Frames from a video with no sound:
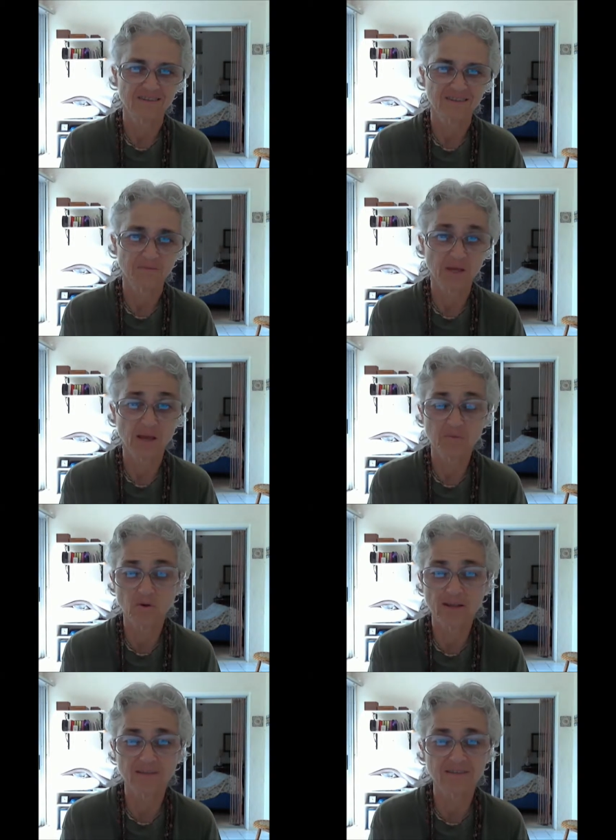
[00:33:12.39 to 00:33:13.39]
became
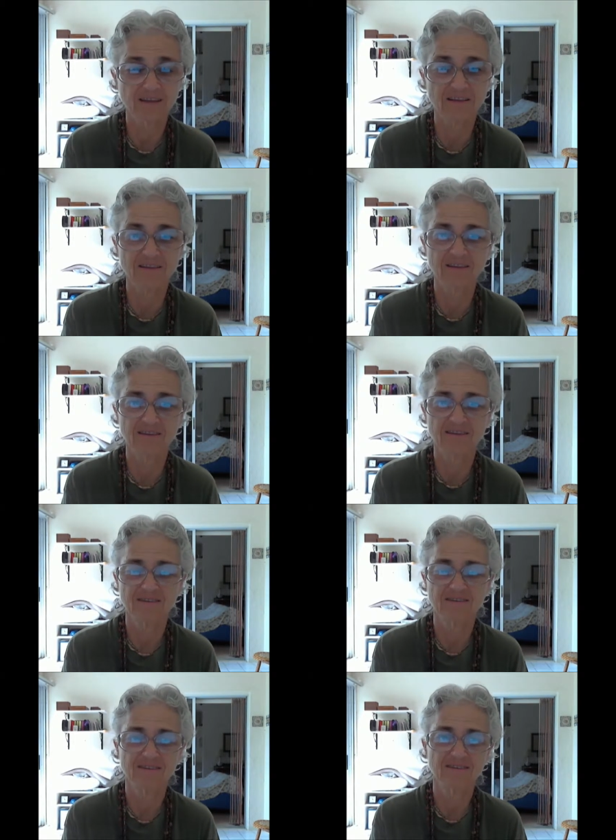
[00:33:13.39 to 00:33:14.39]
great saintly
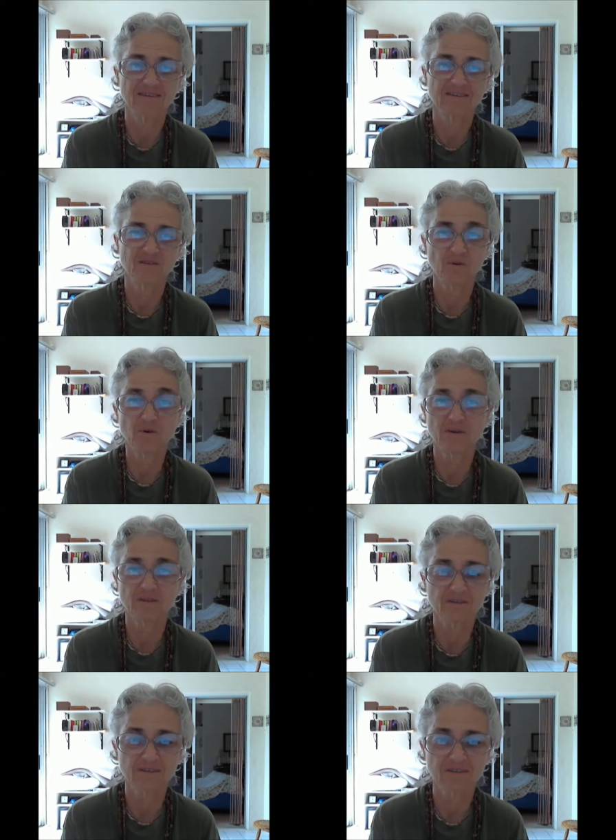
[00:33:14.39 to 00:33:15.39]

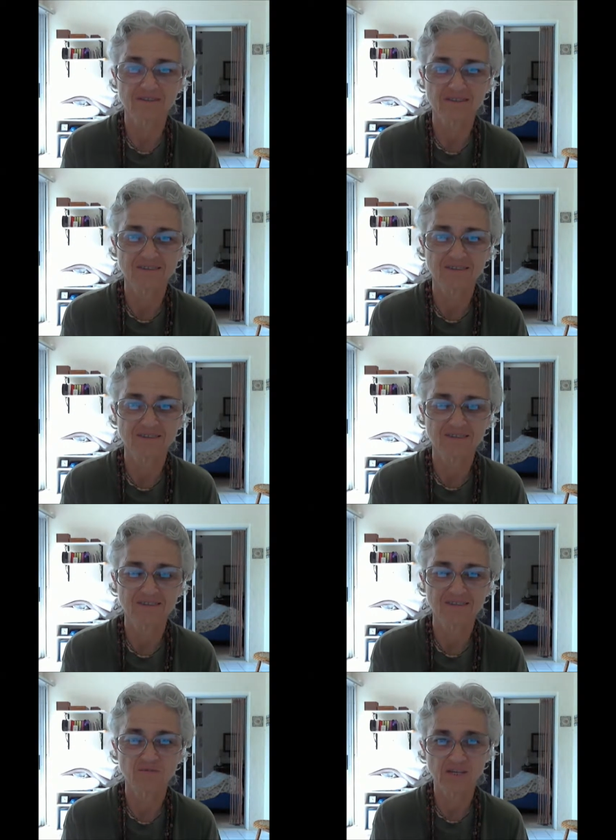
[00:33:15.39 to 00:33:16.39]
devotees,
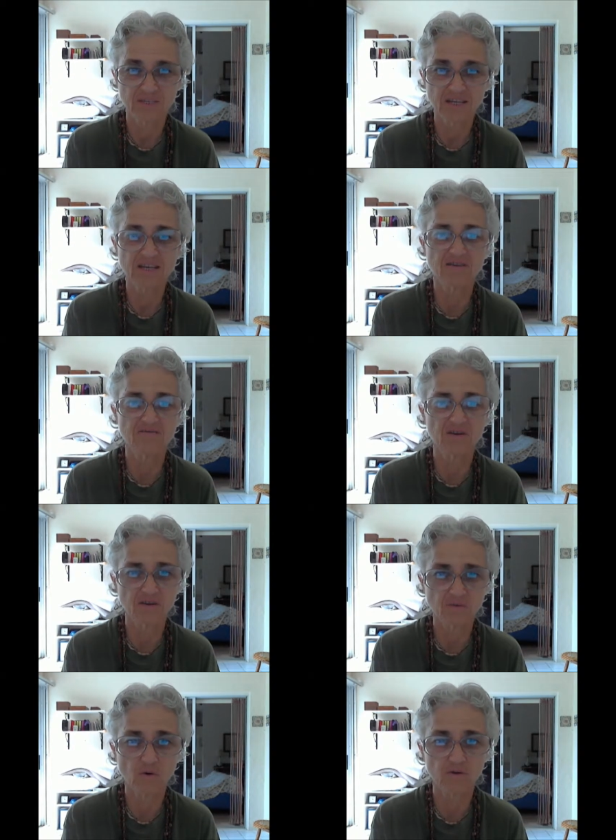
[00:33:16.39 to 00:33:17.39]
received
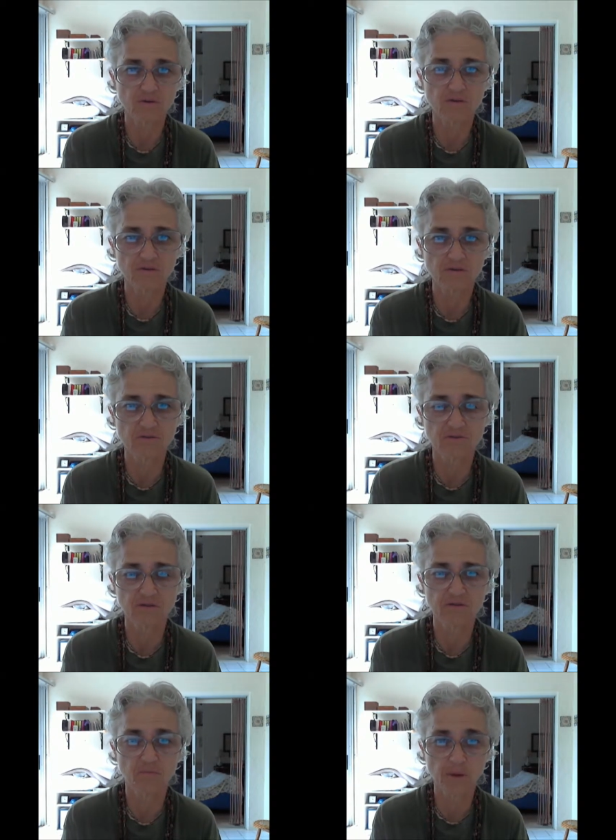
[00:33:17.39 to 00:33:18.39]
devotional service,
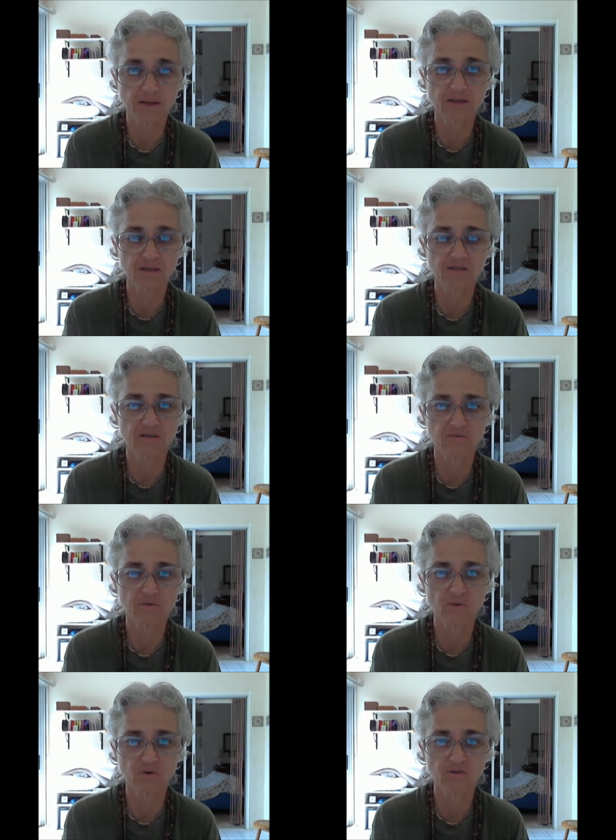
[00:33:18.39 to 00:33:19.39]
the benediction of
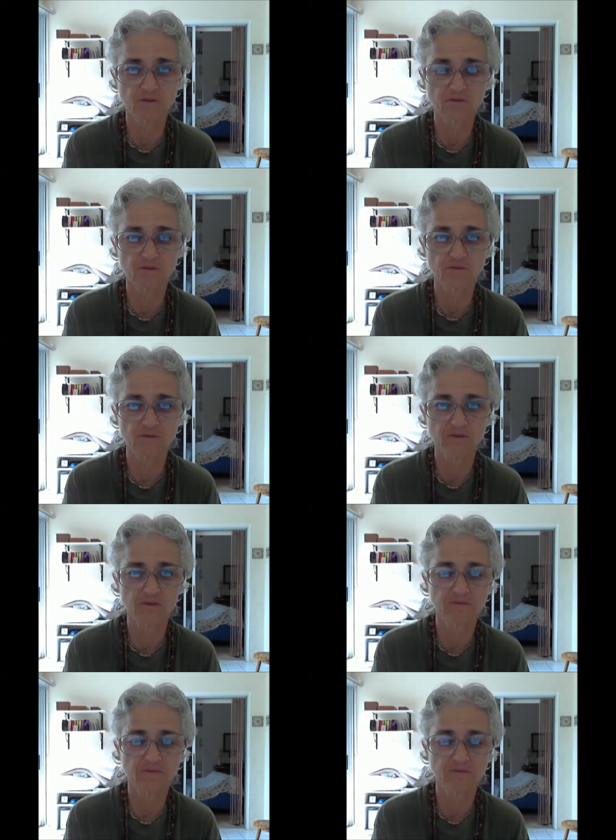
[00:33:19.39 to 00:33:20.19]
devotional service.